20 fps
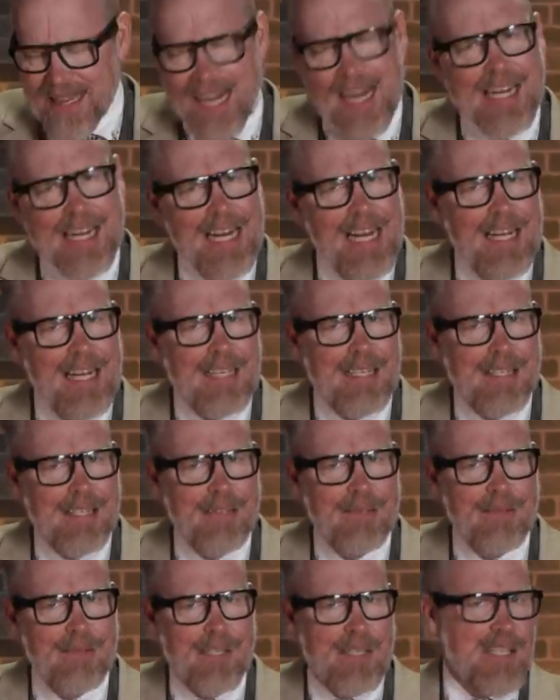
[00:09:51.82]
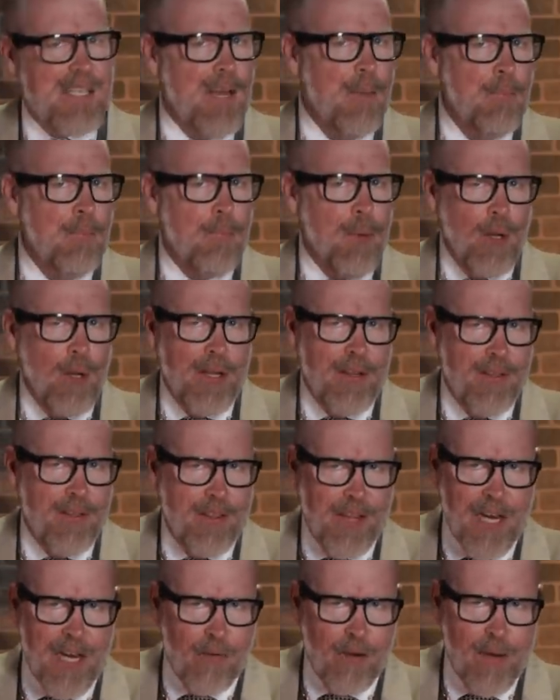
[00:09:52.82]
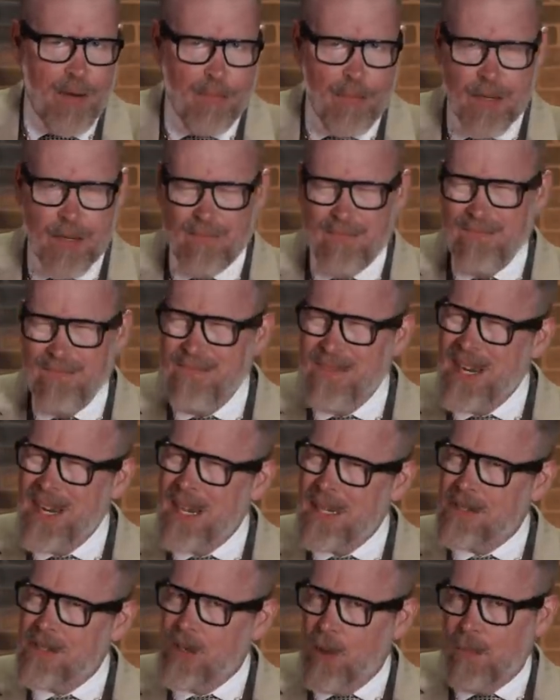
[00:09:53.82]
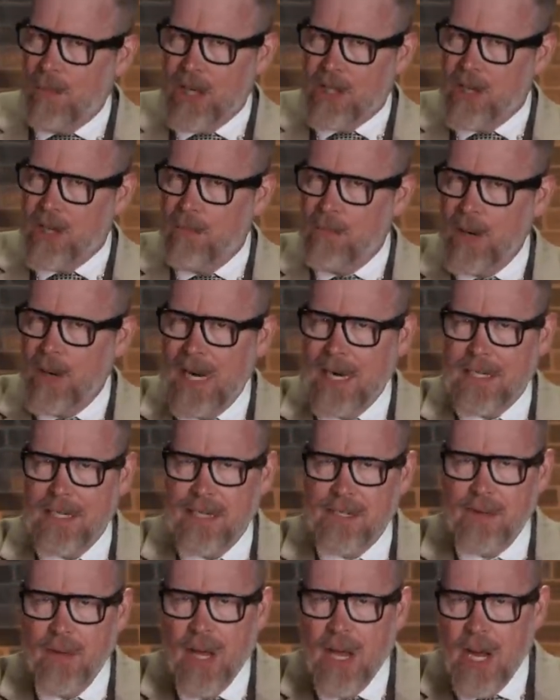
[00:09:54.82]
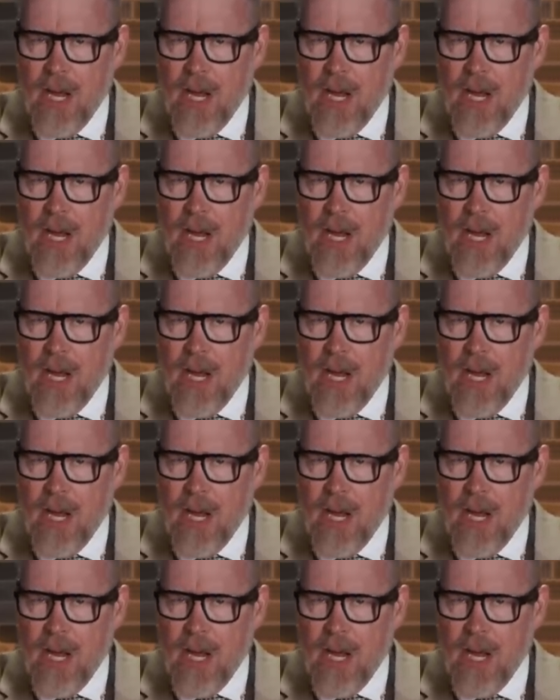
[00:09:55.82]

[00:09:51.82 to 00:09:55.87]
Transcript: The idea is simple in theory, but not so much in practice.